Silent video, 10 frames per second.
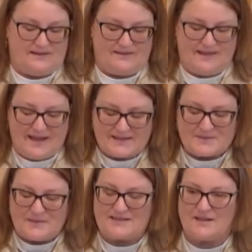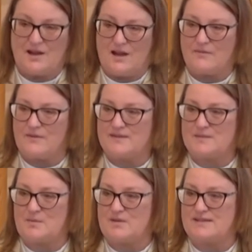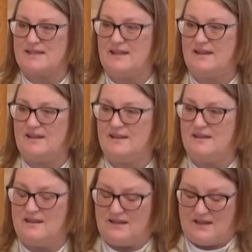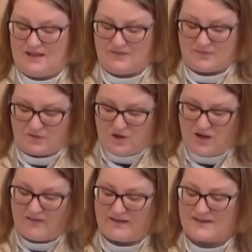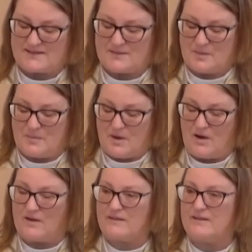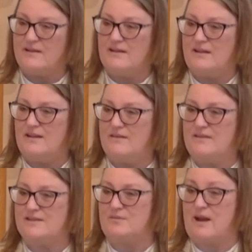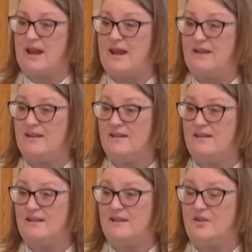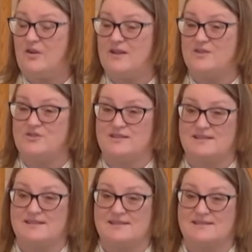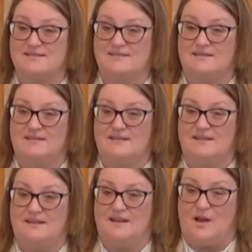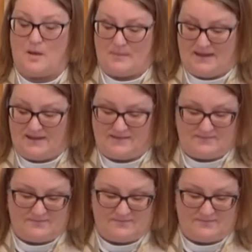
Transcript: Thanks be to God for this mercy and for calling us to be part of this reign in Christ Jesus. Amen.